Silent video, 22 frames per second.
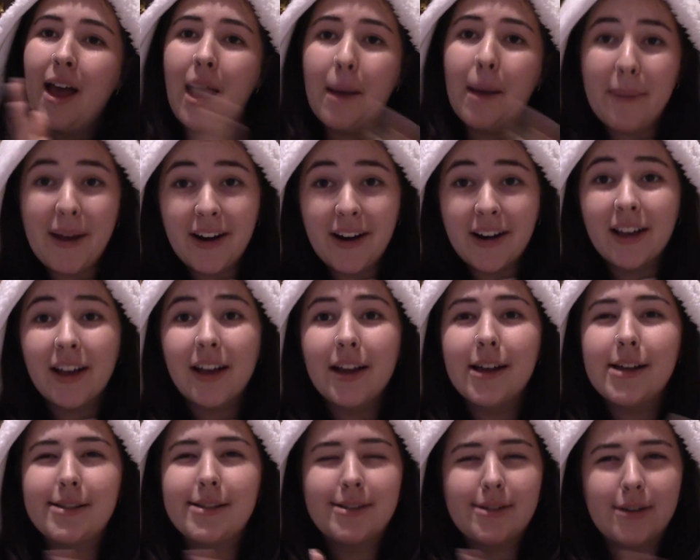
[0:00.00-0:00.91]

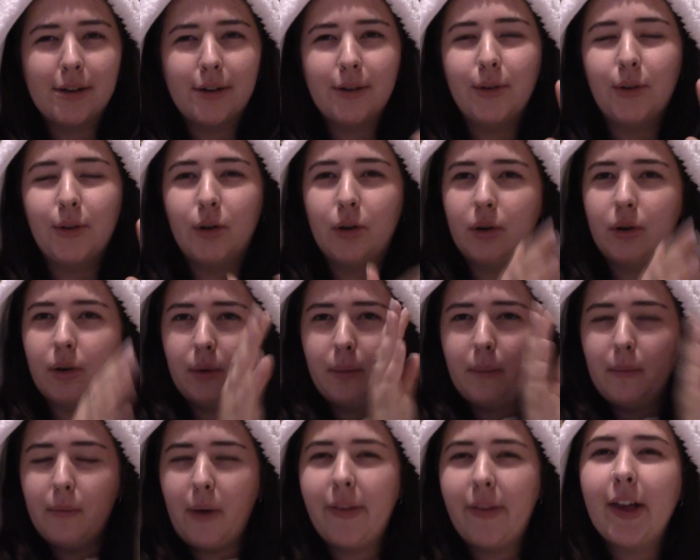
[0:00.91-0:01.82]
America,
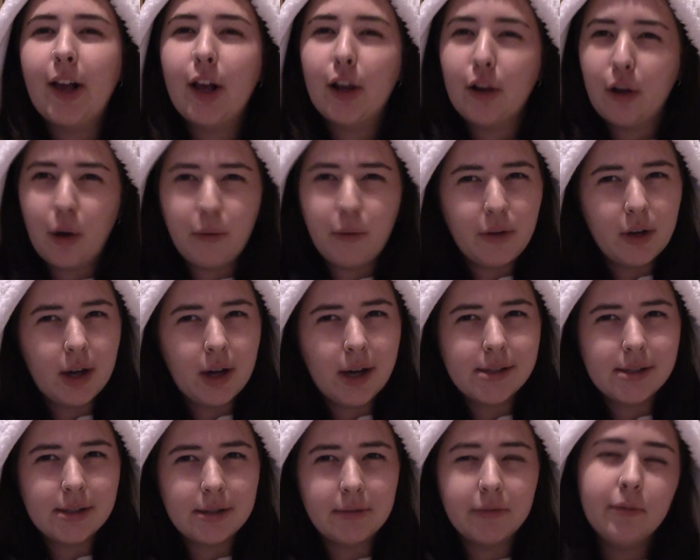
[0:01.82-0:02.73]
so I think a lot of you
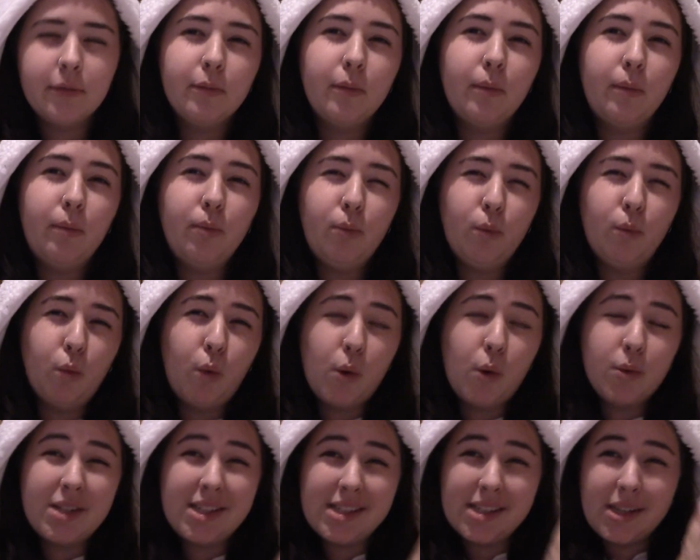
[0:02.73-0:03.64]
guys are from
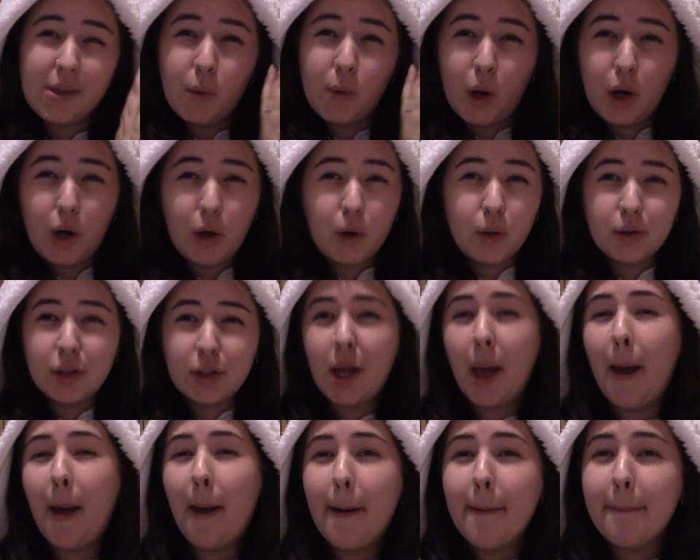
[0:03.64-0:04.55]
Walt Disney World
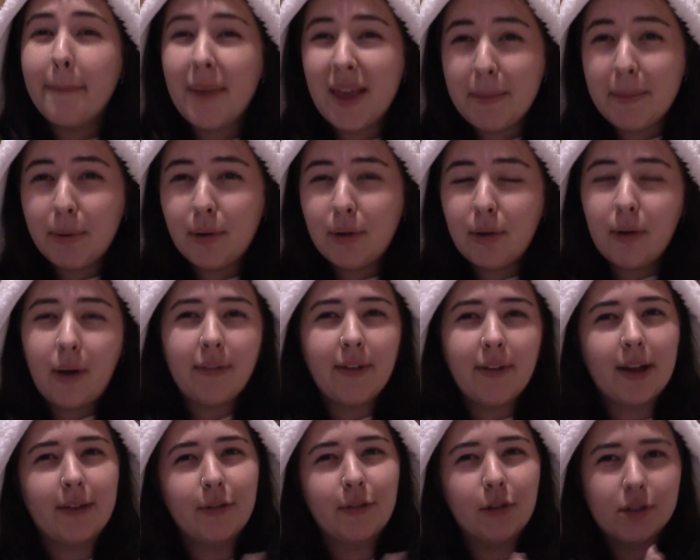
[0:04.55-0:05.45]
people. I
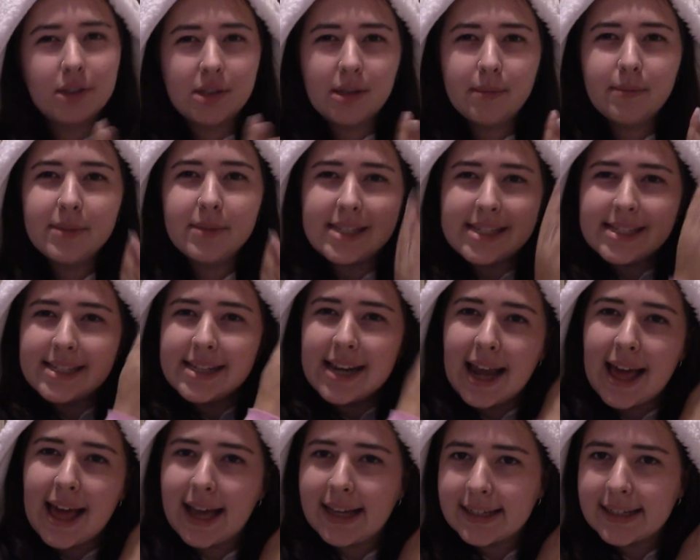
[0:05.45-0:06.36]
think I've got some
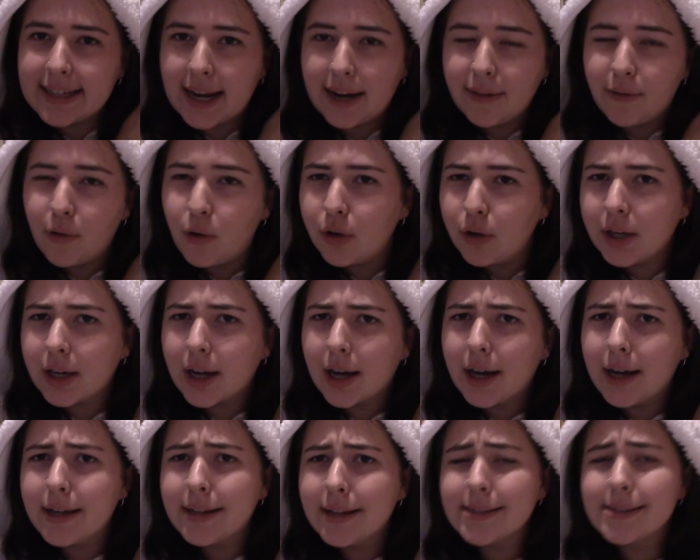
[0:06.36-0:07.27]
Disneyland California
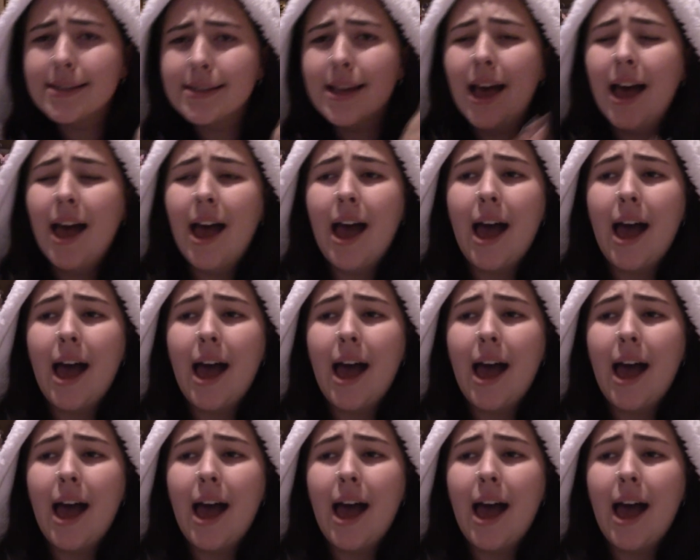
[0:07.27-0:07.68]
guys.